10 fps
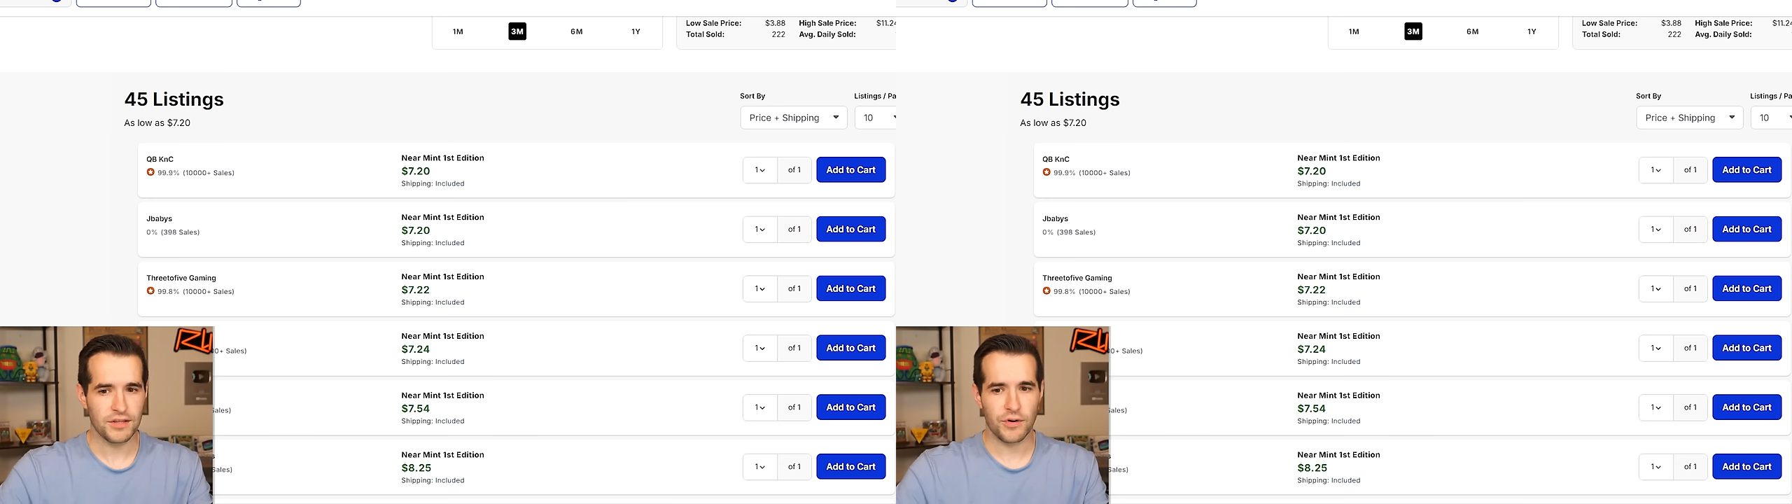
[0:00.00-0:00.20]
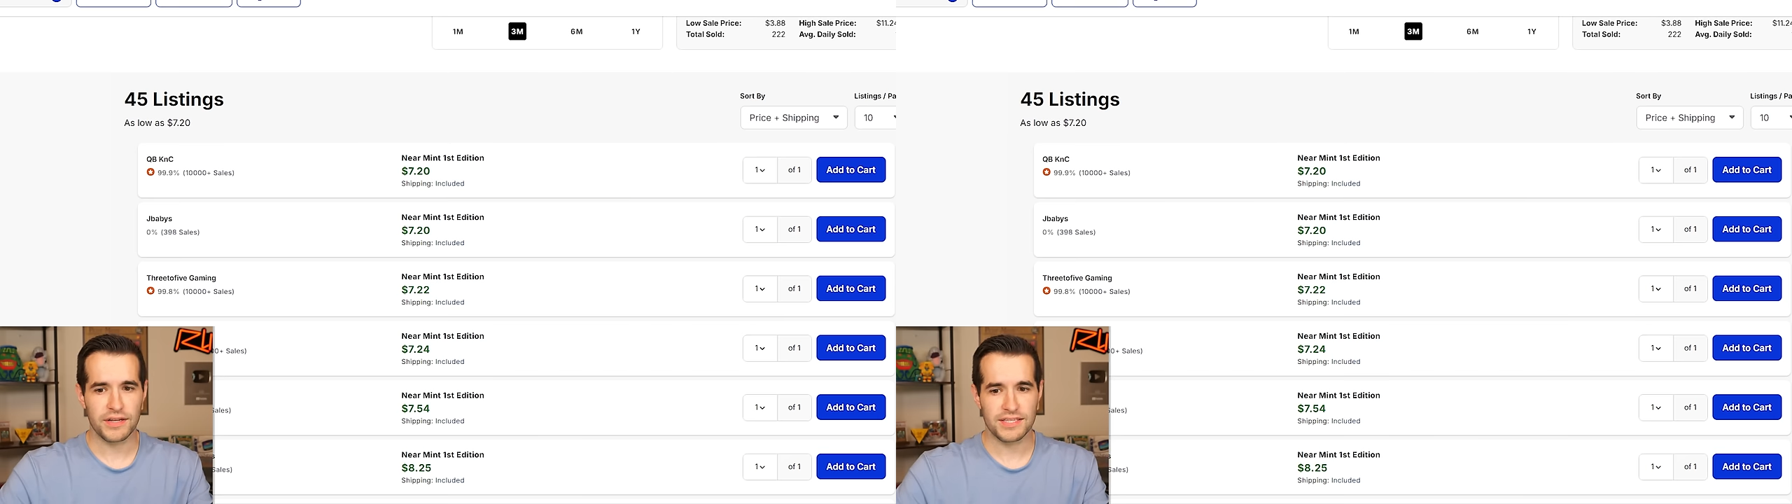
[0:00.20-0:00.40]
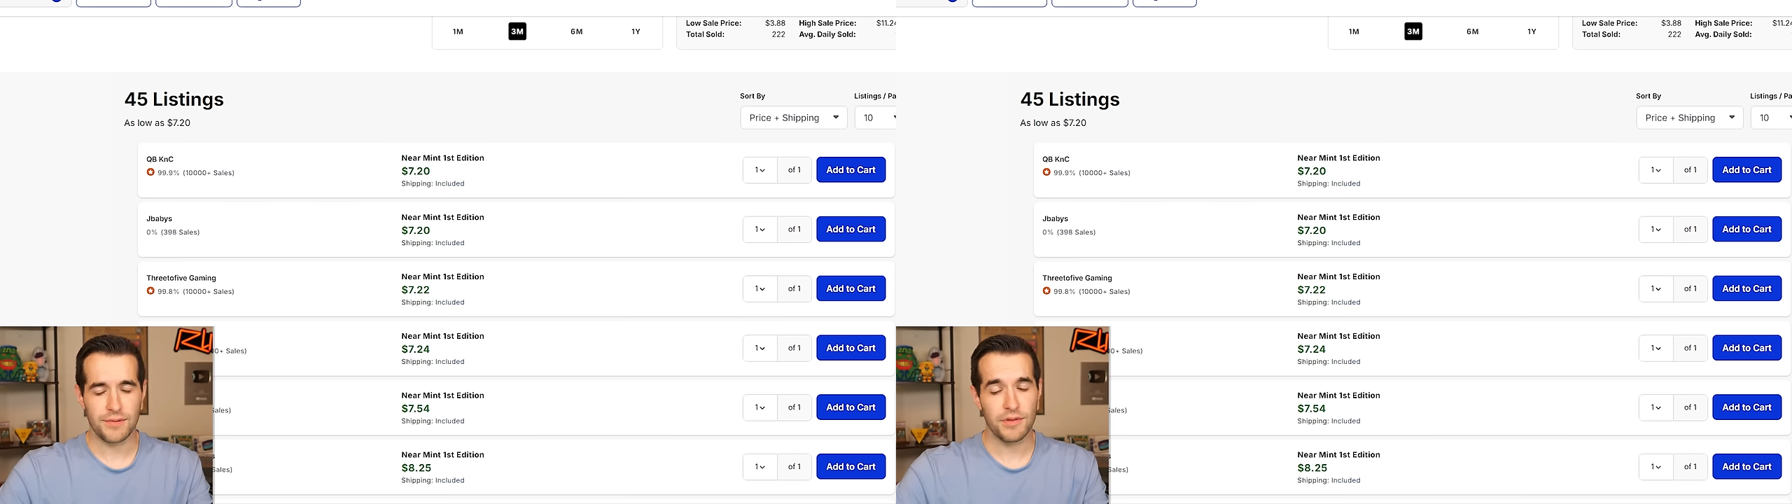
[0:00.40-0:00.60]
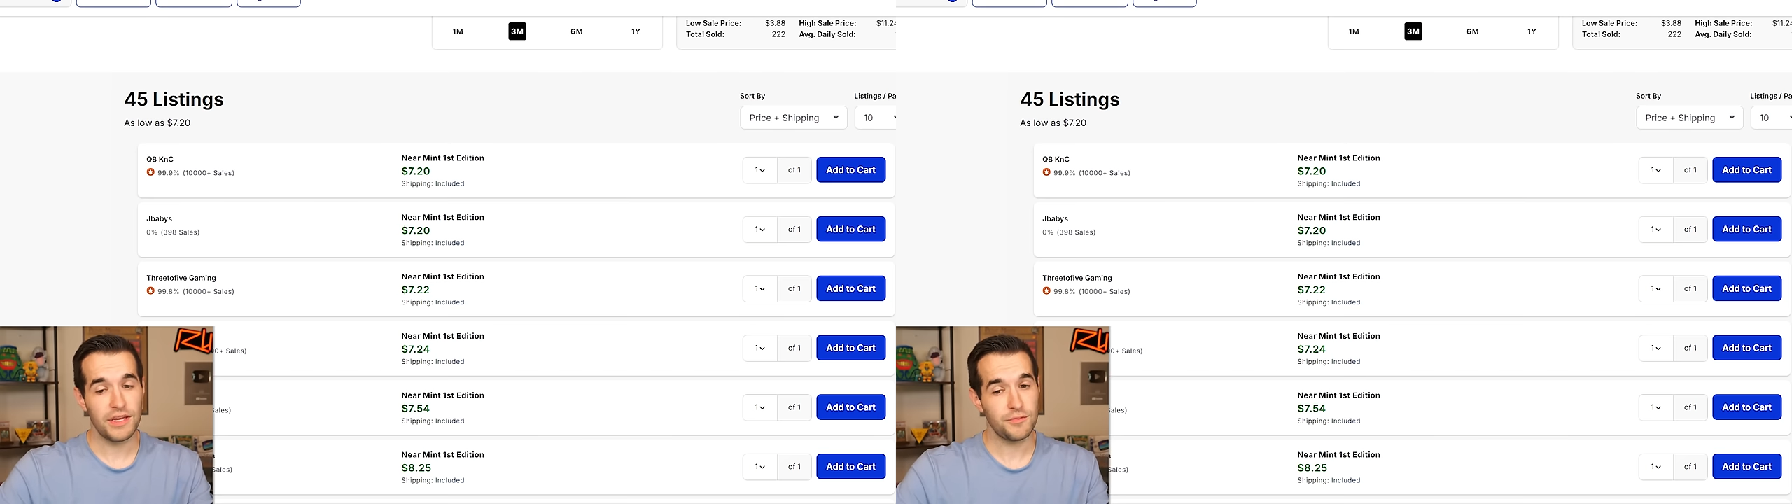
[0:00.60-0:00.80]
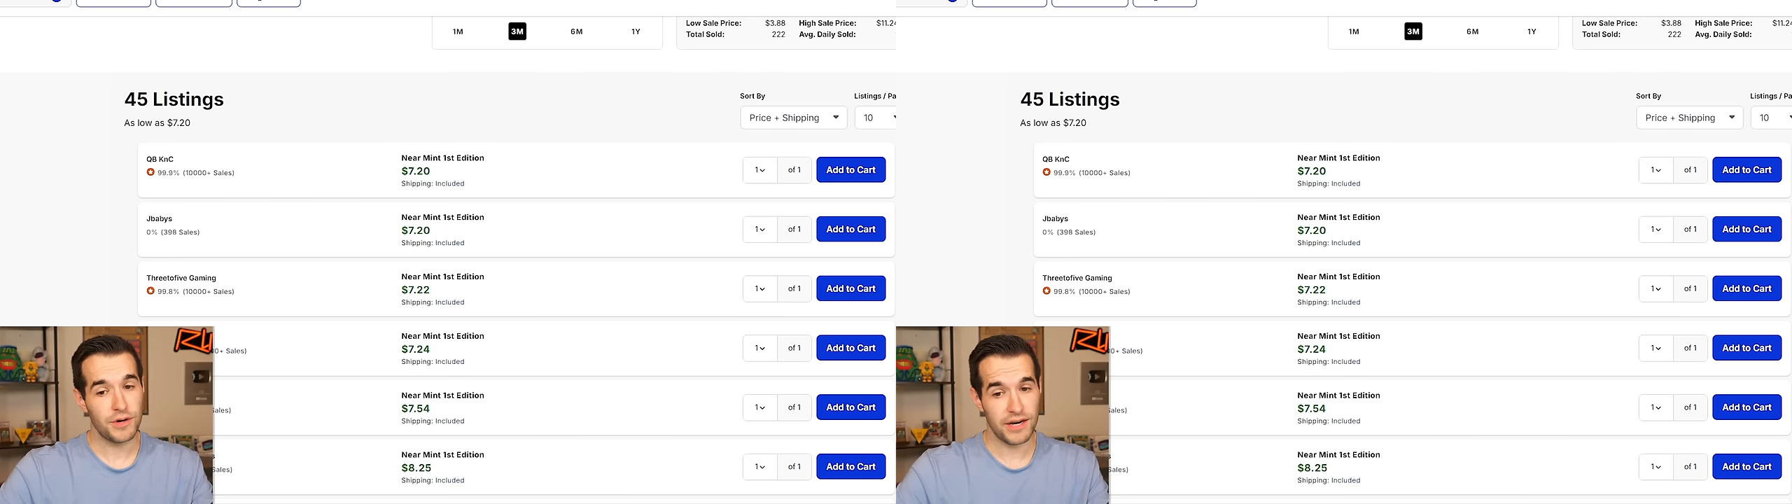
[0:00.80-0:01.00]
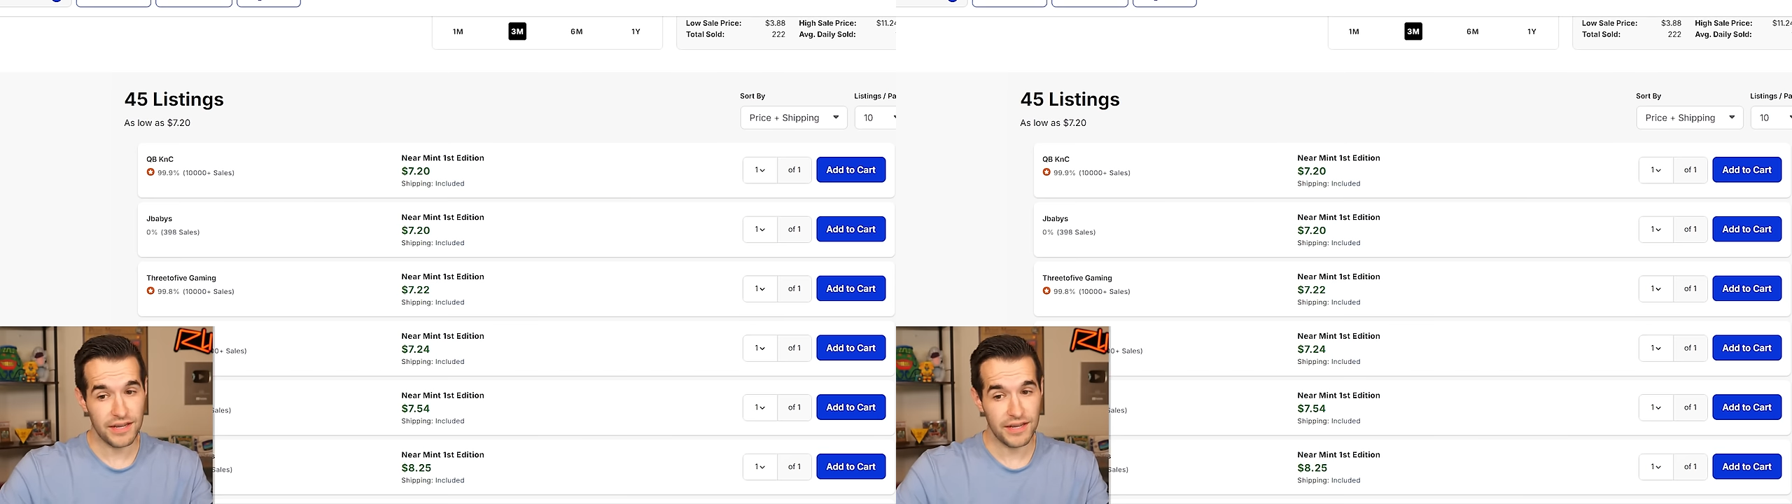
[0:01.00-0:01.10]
in the grand scheme of things, but it